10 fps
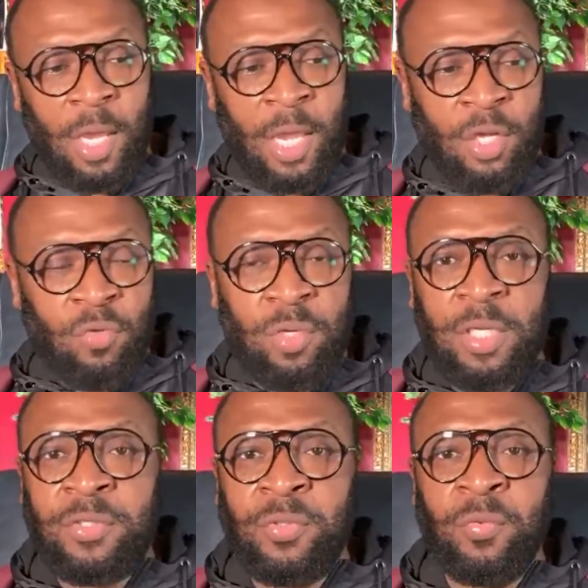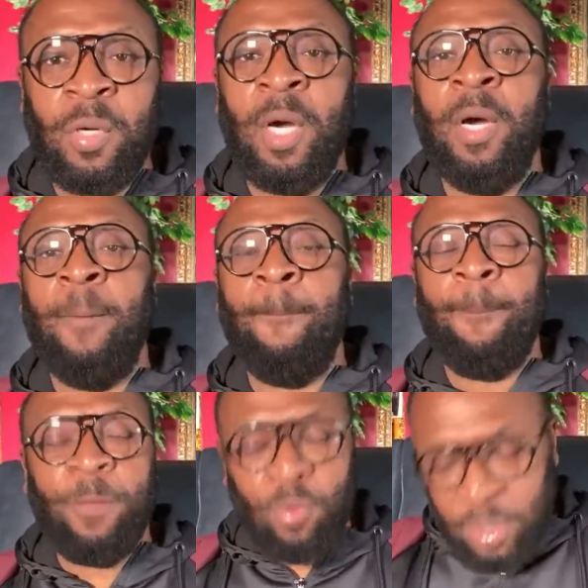and you need to uh,
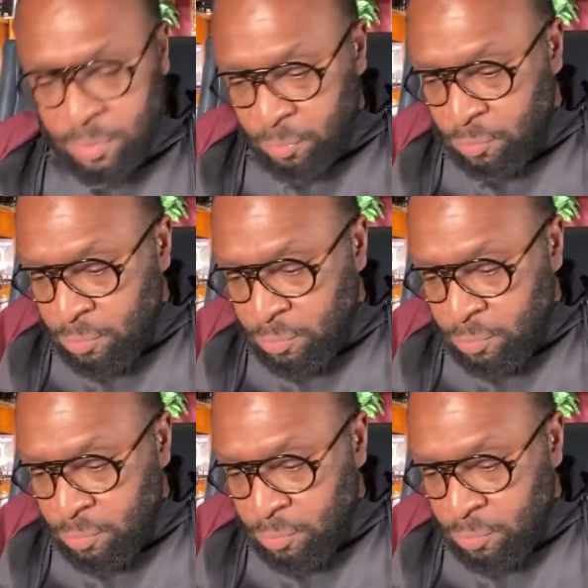you need to